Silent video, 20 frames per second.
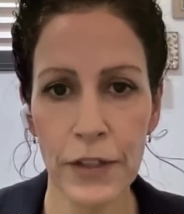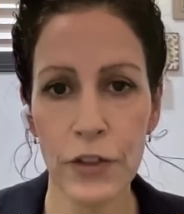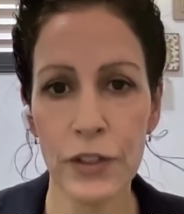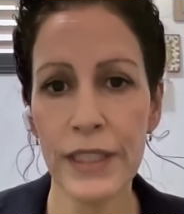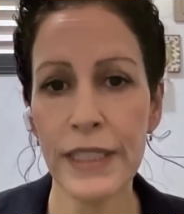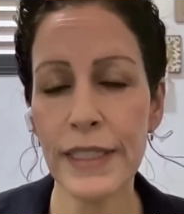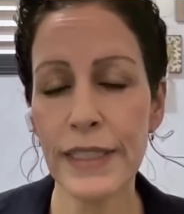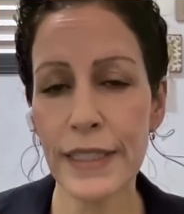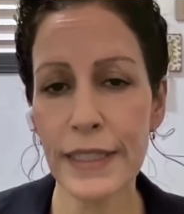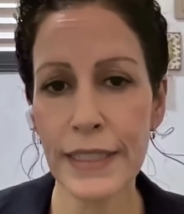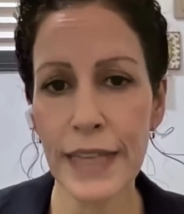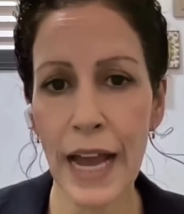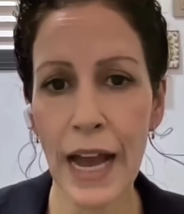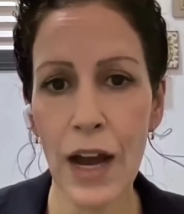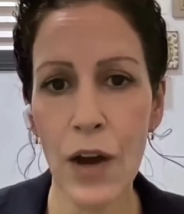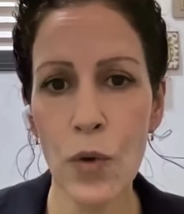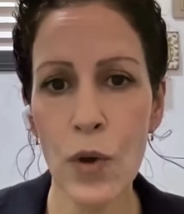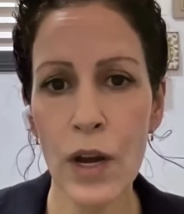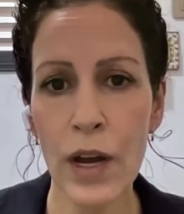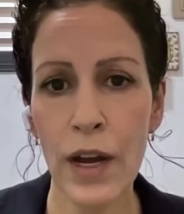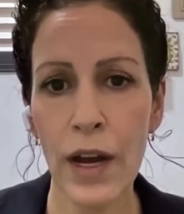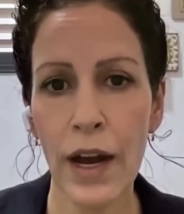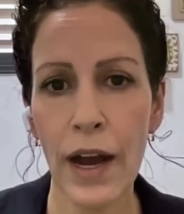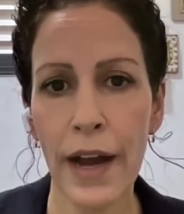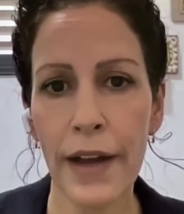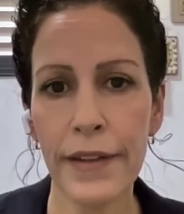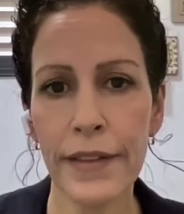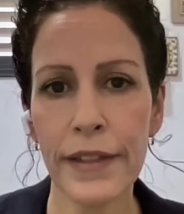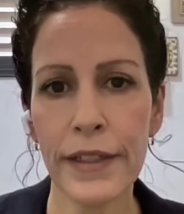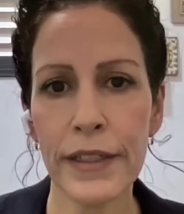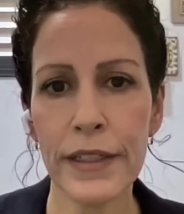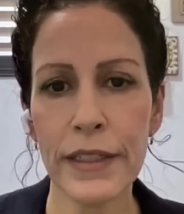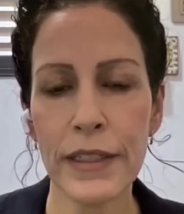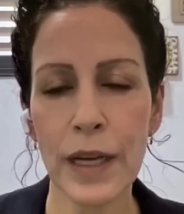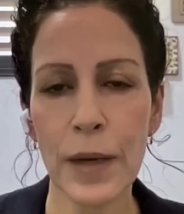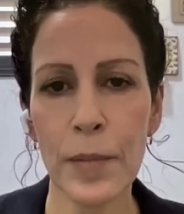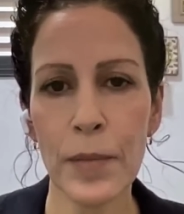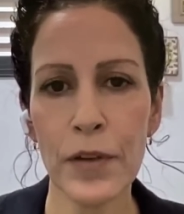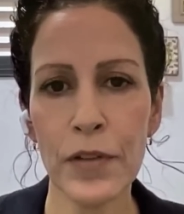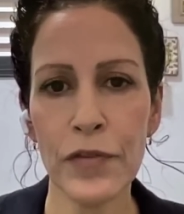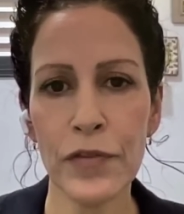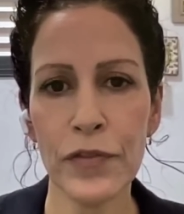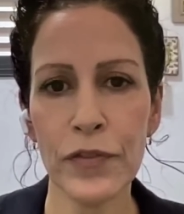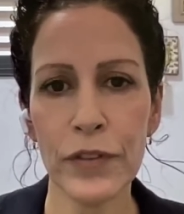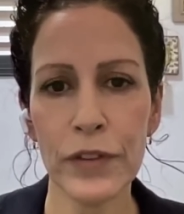And this is how I think some of